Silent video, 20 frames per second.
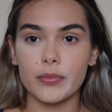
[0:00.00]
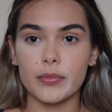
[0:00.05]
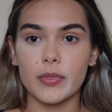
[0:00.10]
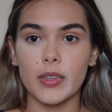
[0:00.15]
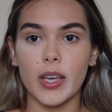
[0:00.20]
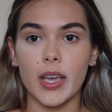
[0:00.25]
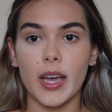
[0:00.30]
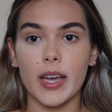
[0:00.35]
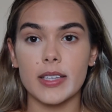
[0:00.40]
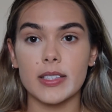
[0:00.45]

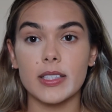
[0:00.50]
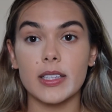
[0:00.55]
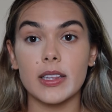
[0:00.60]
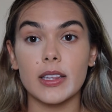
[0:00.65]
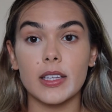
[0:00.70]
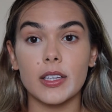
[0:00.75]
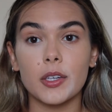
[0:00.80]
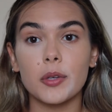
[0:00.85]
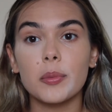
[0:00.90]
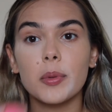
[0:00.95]
it has a
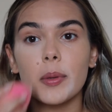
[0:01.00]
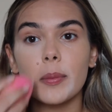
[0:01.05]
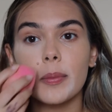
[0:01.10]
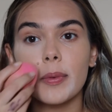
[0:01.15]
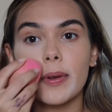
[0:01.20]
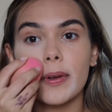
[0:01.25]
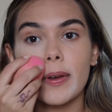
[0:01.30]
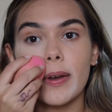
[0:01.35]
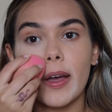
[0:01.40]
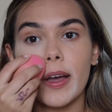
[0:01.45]
little bit
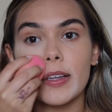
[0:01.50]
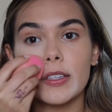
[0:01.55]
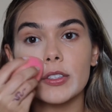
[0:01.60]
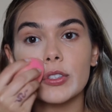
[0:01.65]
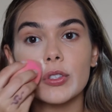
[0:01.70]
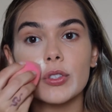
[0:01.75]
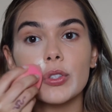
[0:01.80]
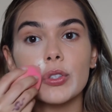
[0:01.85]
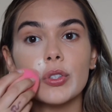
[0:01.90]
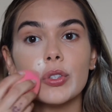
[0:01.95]
but not
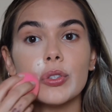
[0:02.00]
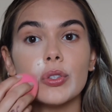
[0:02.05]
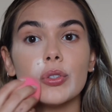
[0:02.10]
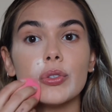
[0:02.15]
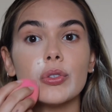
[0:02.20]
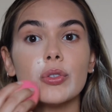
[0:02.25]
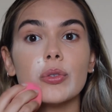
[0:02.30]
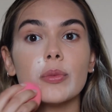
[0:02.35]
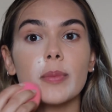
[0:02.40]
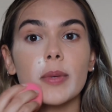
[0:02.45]

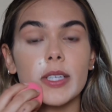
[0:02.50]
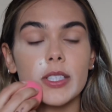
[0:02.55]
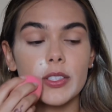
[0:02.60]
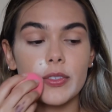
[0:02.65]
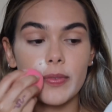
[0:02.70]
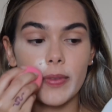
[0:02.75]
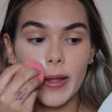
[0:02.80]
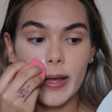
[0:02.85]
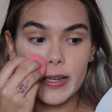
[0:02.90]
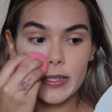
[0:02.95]
too
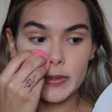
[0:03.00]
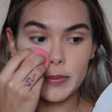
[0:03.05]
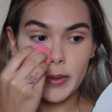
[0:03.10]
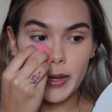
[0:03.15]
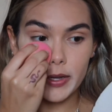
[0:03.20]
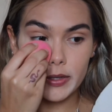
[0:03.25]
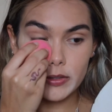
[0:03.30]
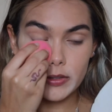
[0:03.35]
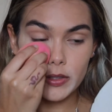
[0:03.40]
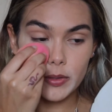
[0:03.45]
much
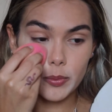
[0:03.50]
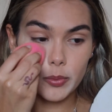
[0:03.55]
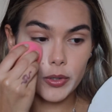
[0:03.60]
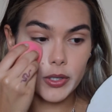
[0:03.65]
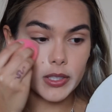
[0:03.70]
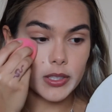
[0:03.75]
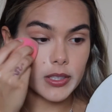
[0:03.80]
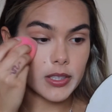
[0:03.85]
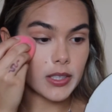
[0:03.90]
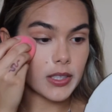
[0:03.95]
flashback to the
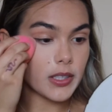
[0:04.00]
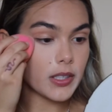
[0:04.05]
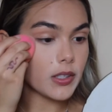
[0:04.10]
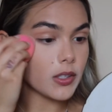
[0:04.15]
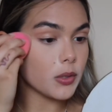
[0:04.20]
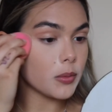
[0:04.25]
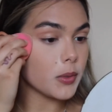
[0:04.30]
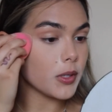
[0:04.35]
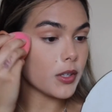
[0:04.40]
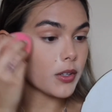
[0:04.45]
point that
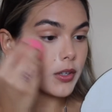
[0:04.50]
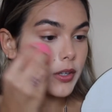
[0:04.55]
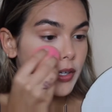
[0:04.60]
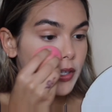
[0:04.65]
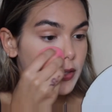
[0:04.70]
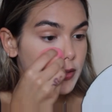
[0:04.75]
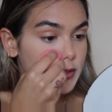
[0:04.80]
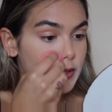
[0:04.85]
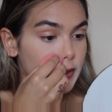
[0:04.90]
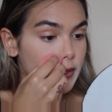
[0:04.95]
it'll be
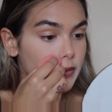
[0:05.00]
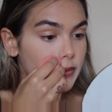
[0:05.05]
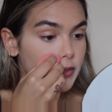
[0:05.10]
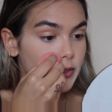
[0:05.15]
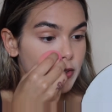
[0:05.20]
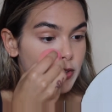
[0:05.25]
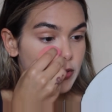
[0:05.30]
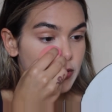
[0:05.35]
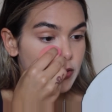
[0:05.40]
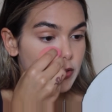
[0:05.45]
crazy if you
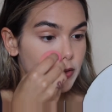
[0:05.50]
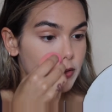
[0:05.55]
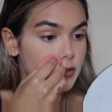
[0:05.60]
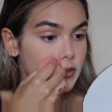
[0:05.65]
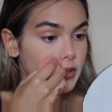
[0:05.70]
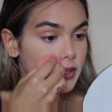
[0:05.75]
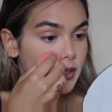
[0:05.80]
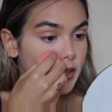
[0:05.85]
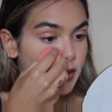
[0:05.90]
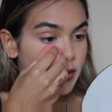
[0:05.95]
just use
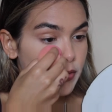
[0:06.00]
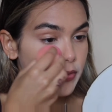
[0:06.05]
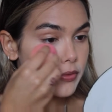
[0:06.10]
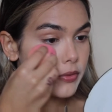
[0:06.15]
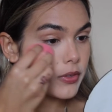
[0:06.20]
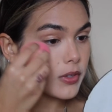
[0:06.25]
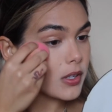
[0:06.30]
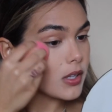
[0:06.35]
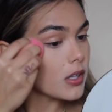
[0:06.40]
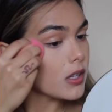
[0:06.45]
enough.
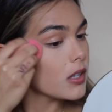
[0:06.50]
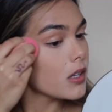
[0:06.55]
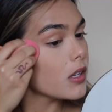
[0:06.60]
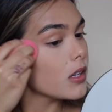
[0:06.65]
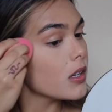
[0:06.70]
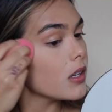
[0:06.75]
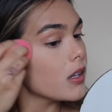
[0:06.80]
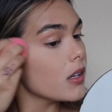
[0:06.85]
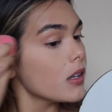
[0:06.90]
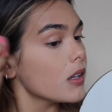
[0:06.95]

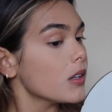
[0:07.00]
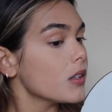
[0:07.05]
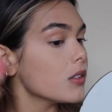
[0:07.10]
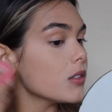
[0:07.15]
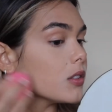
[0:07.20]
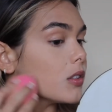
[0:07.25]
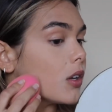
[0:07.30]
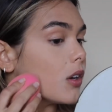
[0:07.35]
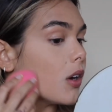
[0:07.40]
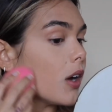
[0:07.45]

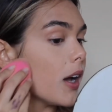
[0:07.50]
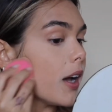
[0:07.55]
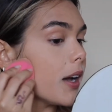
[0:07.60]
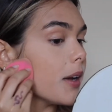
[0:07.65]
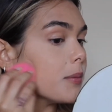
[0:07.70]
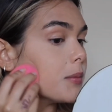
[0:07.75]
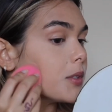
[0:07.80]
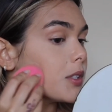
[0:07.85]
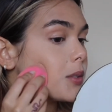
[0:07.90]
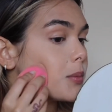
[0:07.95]
So
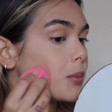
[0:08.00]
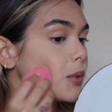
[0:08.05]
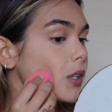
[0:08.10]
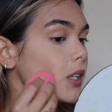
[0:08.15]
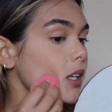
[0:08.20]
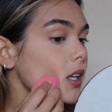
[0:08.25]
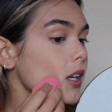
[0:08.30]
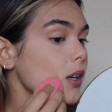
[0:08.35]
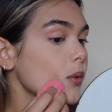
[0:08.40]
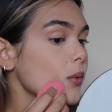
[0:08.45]
I'm just
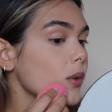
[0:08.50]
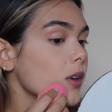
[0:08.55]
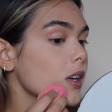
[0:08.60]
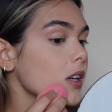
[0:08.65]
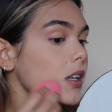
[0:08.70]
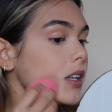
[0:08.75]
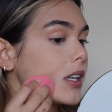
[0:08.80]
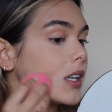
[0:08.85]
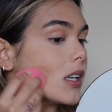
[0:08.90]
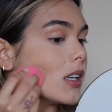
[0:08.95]
putting it where I
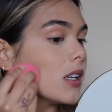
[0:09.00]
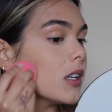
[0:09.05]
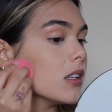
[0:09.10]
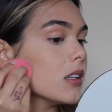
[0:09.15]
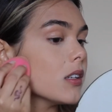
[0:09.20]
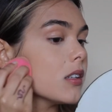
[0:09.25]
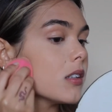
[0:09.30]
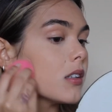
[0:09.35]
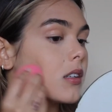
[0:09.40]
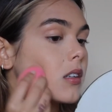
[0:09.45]
need.
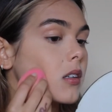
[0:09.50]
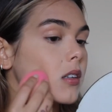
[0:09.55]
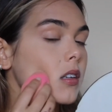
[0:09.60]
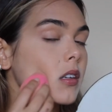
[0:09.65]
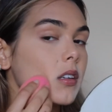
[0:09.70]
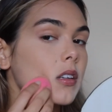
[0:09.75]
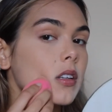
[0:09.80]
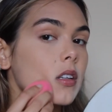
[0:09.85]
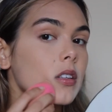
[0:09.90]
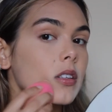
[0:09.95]

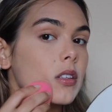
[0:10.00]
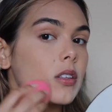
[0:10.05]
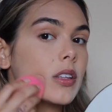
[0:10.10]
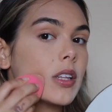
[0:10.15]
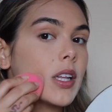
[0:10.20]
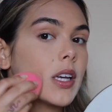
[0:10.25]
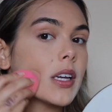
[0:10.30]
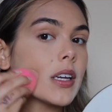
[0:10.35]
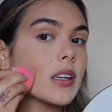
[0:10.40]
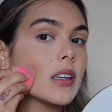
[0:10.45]
So
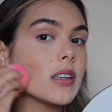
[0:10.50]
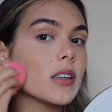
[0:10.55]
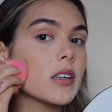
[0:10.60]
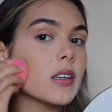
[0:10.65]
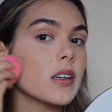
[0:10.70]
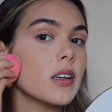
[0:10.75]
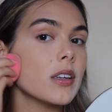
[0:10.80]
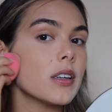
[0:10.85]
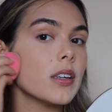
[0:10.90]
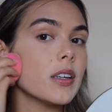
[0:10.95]
like
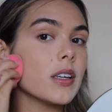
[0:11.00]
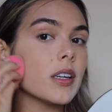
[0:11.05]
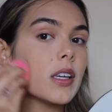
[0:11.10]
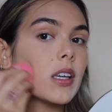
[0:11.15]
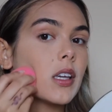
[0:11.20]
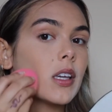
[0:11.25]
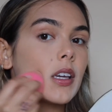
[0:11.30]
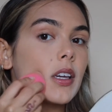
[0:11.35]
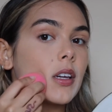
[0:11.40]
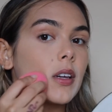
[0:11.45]
under
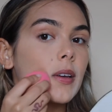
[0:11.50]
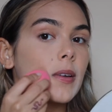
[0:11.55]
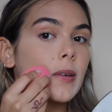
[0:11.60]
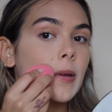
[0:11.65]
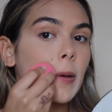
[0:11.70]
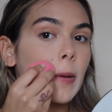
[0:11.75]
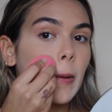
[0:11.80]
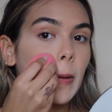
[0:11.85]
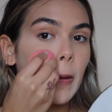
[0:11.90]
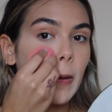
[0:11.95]
here
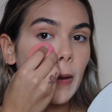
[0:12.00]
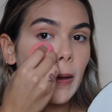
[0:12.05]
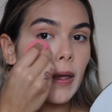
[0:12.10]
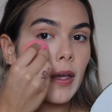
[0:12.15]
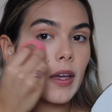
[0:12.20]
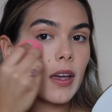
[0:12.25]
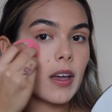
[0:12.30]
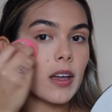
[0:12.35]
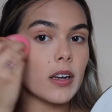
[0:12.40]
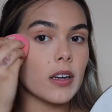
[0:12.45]

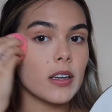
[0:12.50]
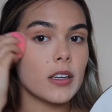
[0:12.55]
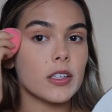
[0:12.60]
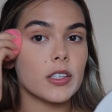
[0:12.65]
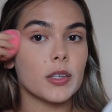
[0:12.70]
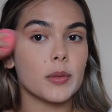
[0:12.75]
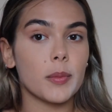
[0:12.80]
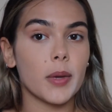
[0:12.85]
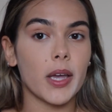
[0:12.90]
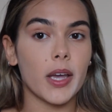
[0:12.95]
and
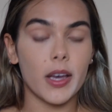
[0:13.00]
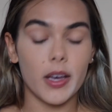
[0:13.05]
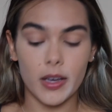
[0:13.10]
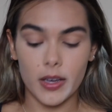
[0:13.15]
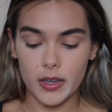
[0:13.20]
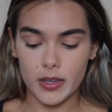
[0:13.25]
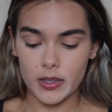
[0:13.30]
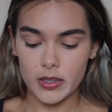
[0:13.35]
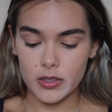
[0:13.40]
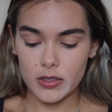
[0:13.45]
under my
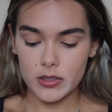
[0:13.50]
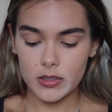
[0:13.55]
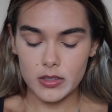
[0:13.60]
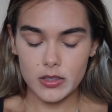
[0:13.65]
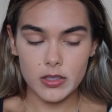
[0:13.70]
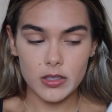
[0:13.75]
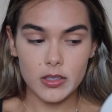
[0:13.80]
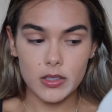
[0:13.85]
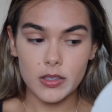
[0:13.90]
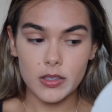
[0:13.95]
eyes.